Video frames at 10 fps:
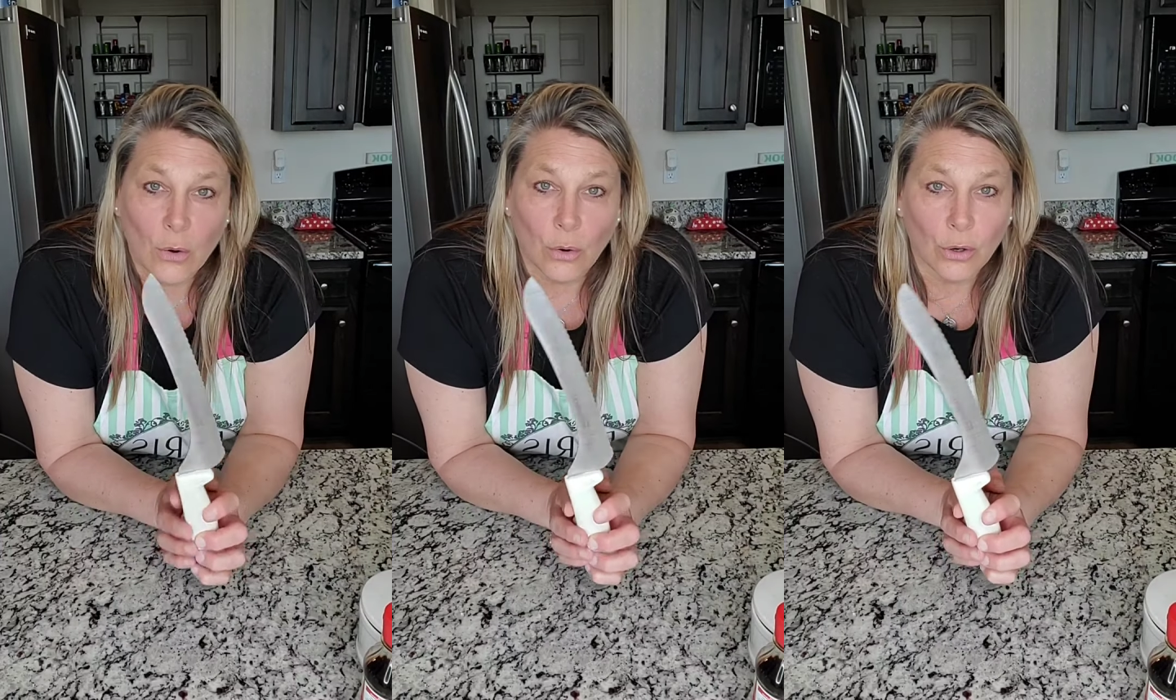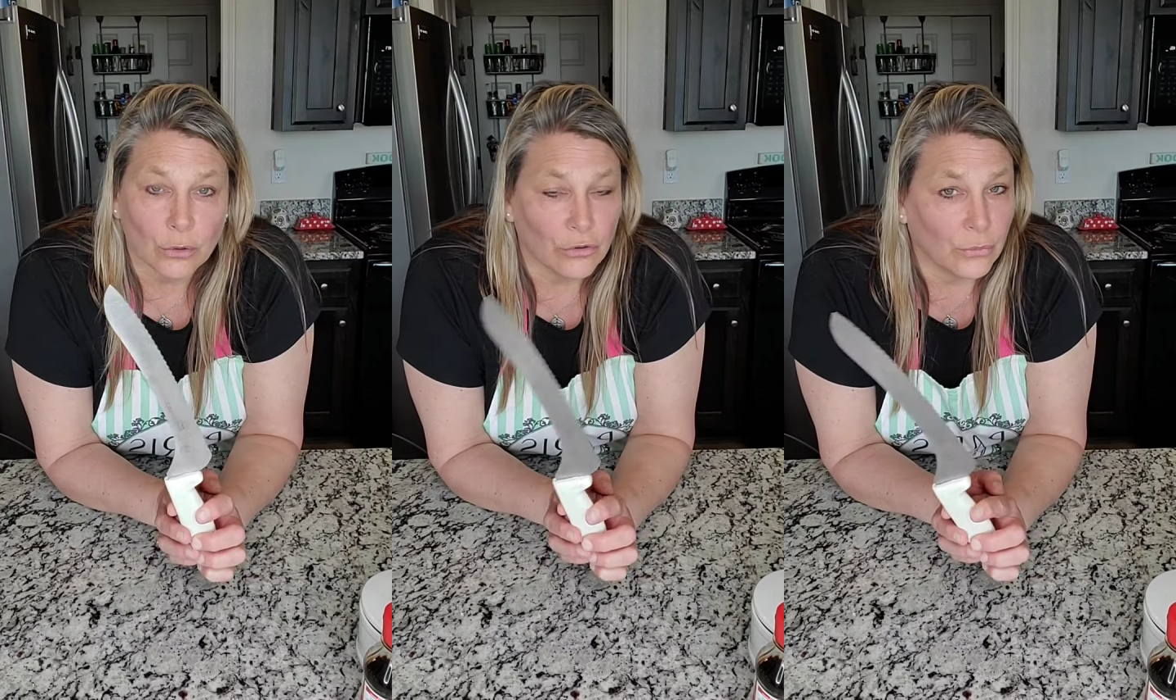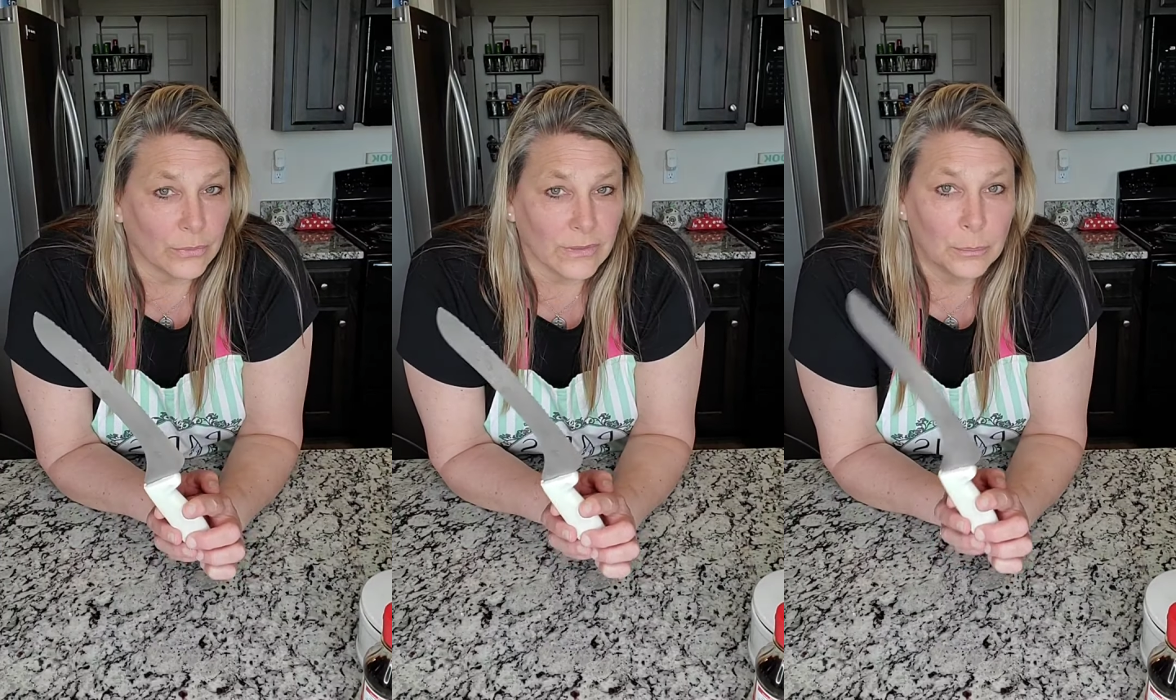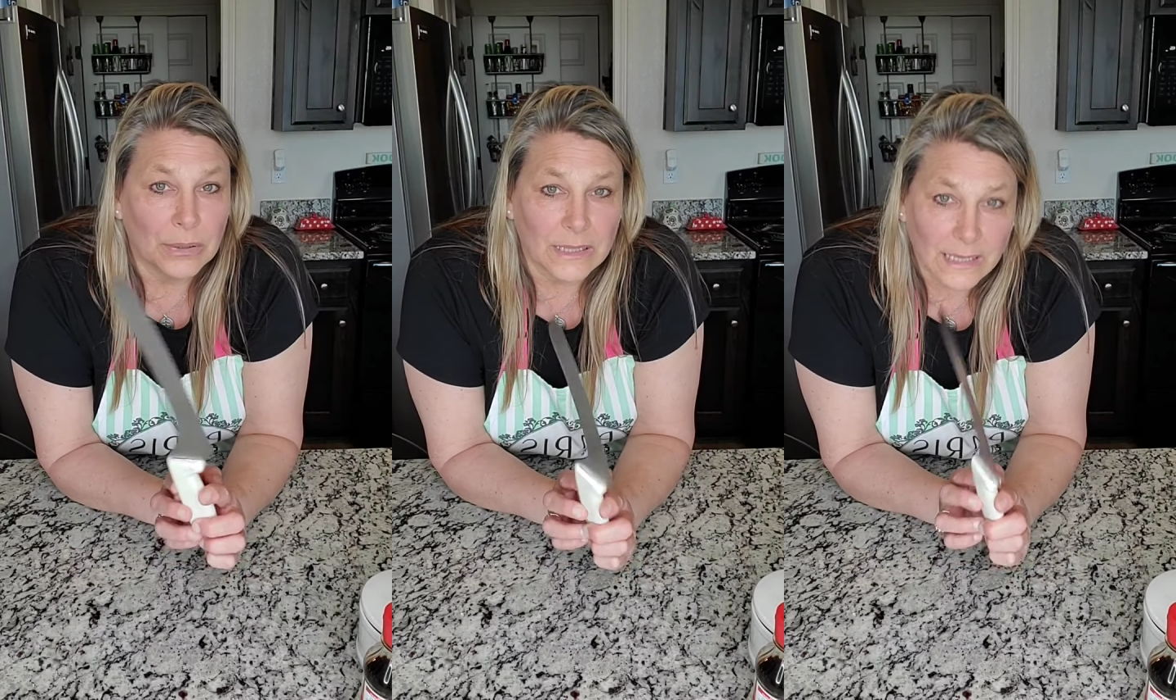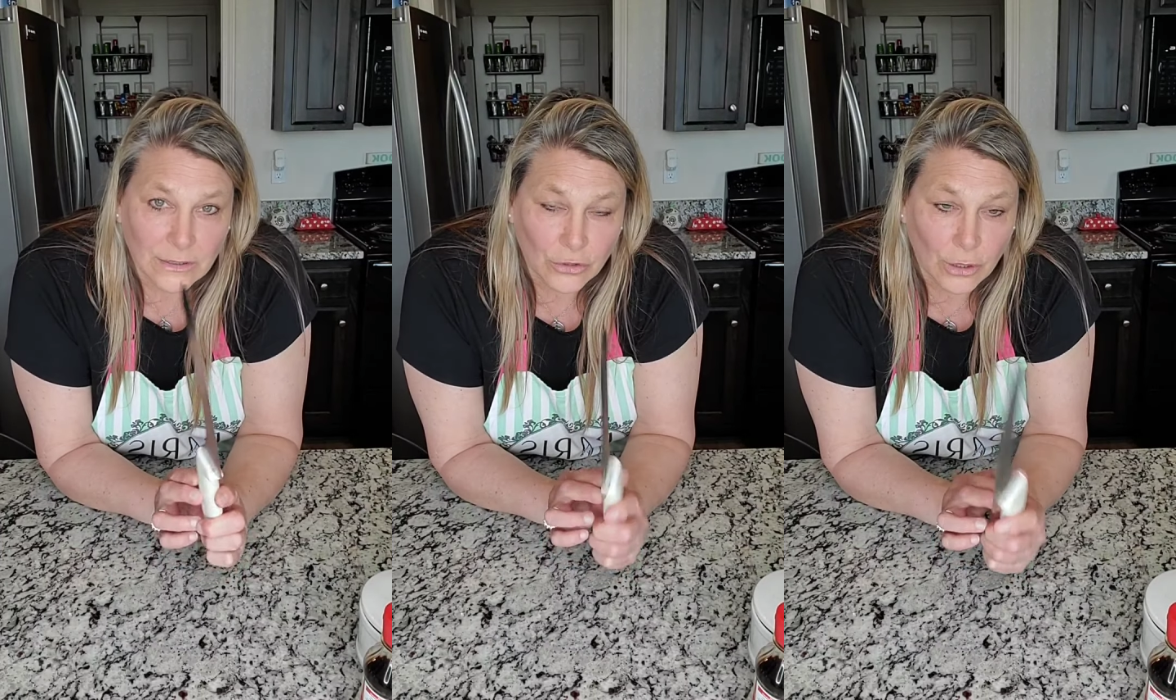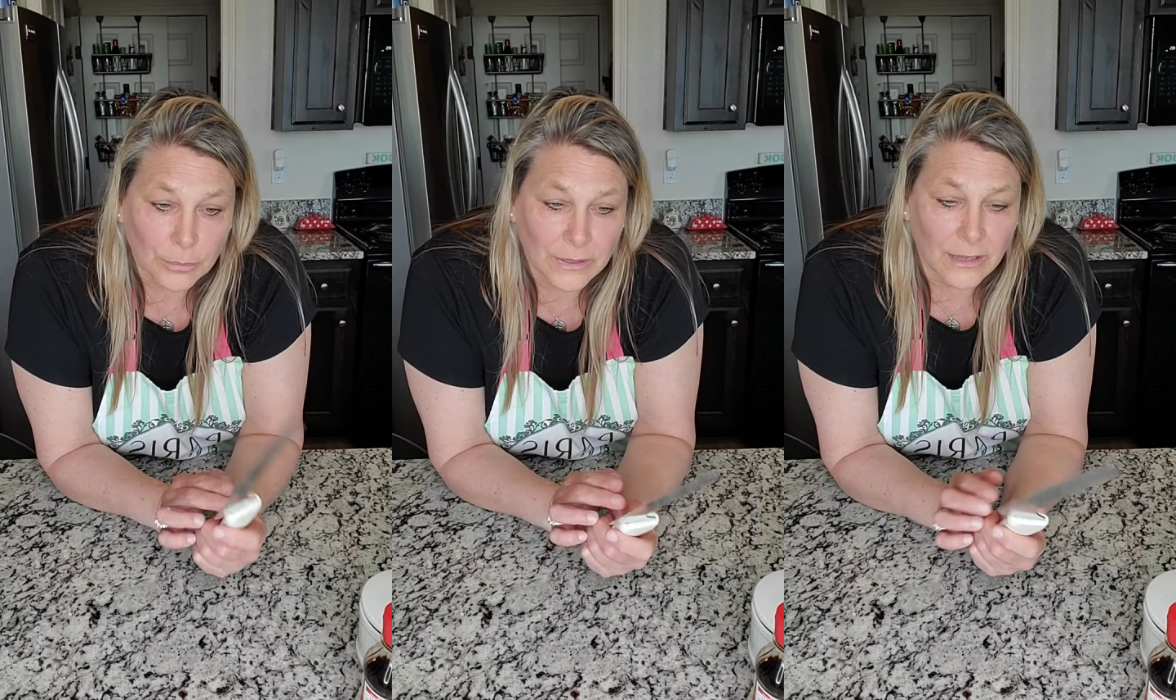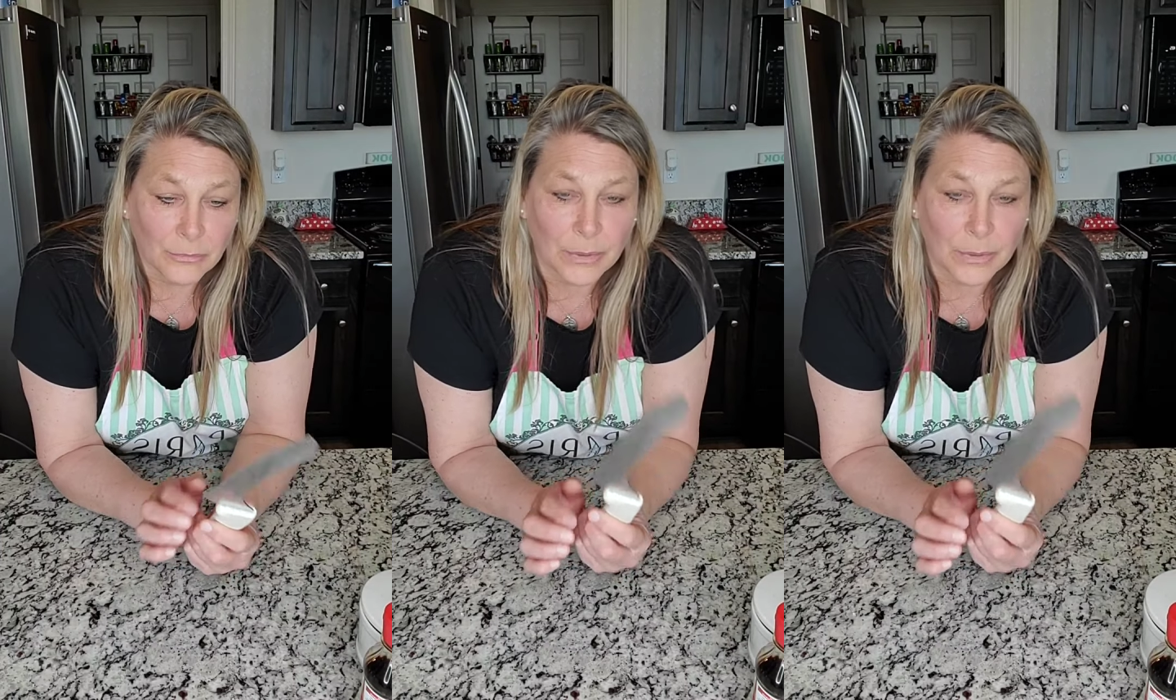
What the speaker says: or just with a plain sharp knife,